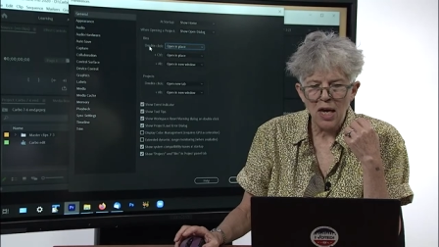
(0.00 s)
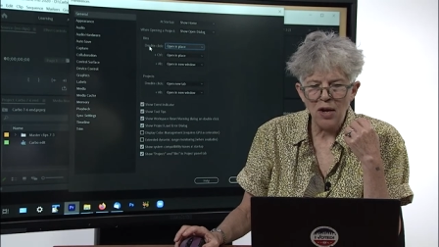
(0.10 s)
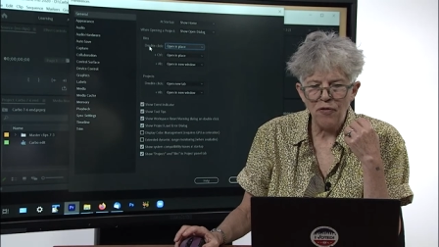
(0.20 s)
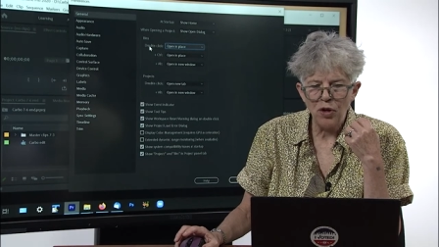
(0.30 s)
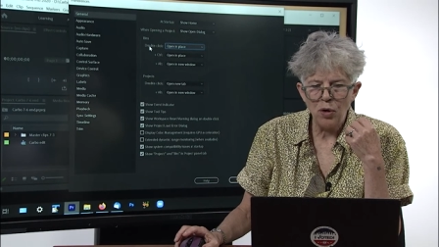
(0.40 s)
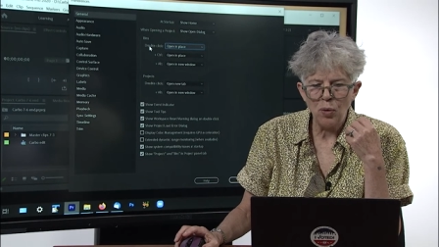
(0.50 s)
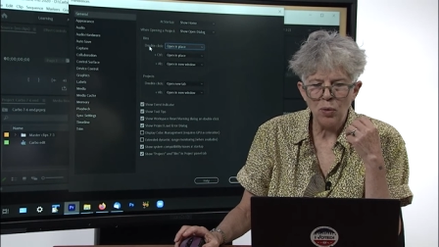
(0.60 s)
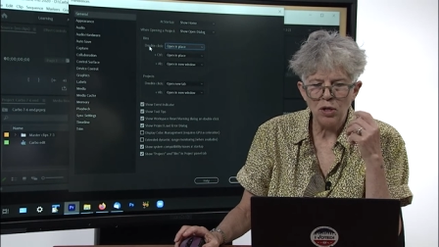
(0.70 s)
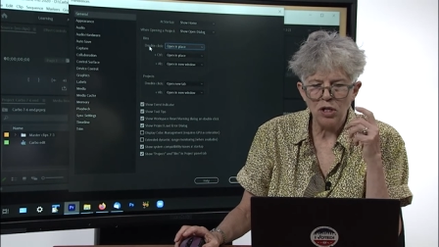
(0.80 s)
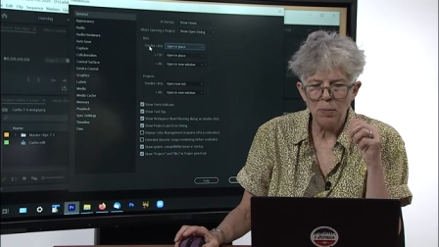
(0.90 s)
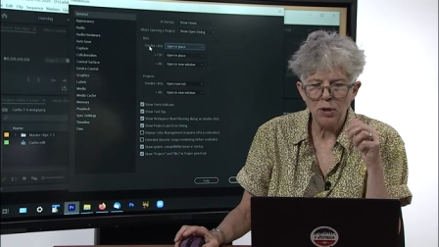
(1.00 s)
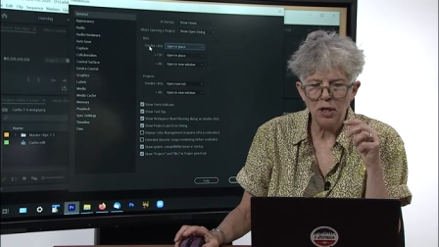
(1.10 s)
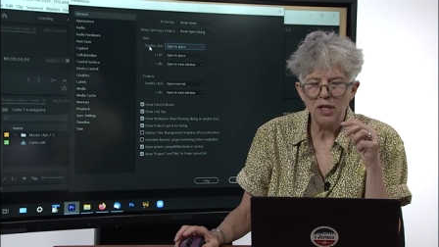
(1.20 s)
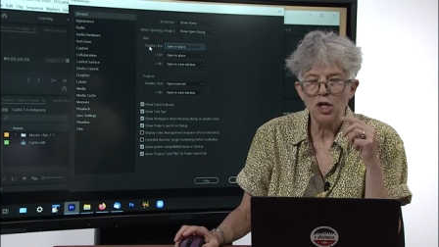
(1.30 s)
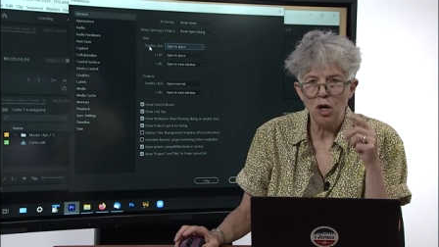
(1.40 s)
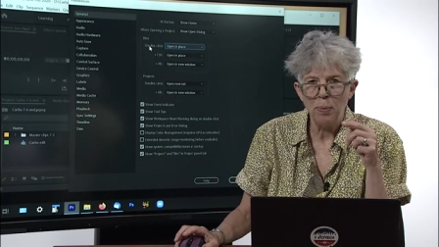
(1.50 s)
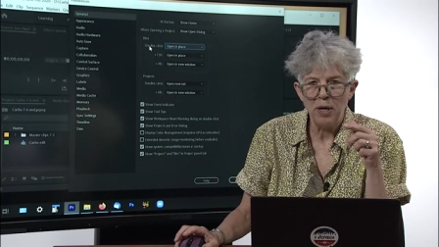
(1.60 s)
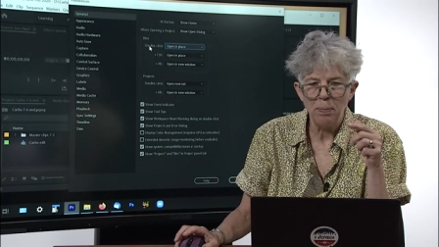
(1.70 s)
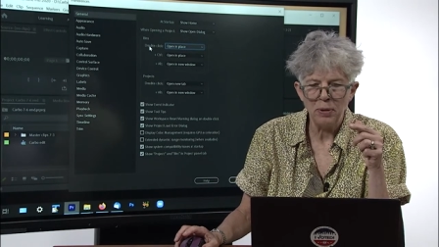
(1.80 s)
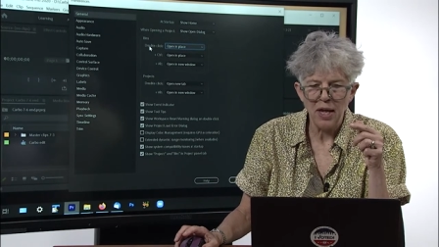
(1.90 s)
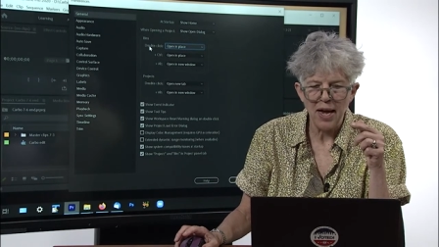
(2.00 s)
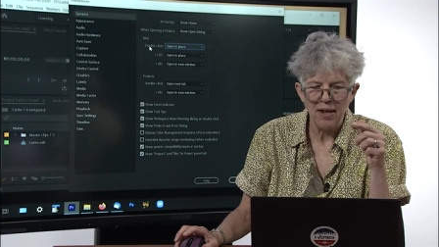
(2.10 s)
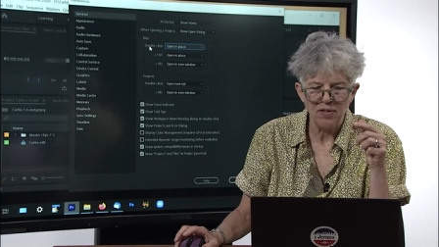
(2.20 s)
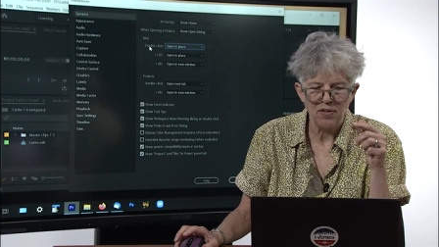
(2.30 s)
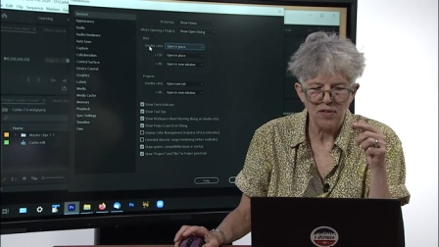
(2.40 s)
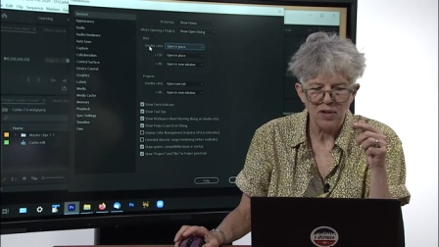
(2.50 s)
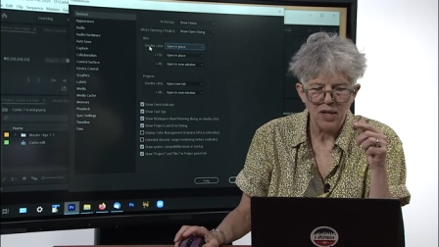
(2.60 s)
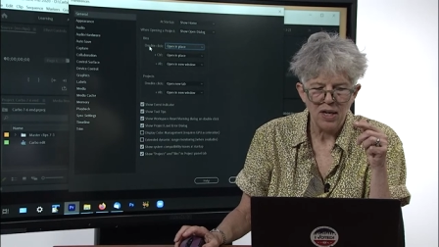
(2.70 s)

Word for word: if you double click to open in place,